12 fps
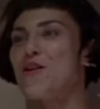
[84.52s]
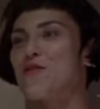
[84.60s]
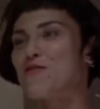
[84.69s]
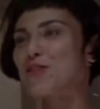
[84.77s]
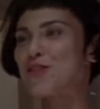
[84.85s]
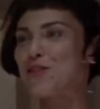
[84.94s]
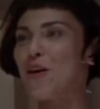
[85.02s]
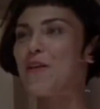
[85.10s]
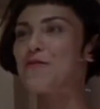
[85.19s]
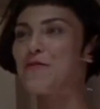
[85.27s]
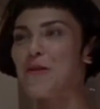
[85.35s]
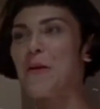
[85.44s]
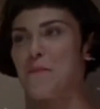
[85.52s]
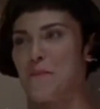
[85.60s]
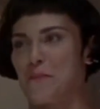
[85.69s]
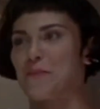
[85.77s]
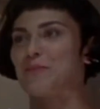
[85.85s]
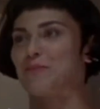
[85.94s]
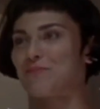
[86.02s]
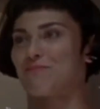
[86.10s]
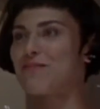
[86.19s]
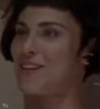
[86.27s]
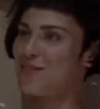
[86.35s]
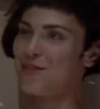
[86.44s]
You feel sorry for him?
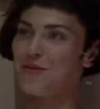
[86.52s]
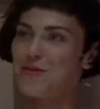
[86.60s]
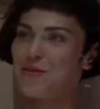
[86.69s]
That's so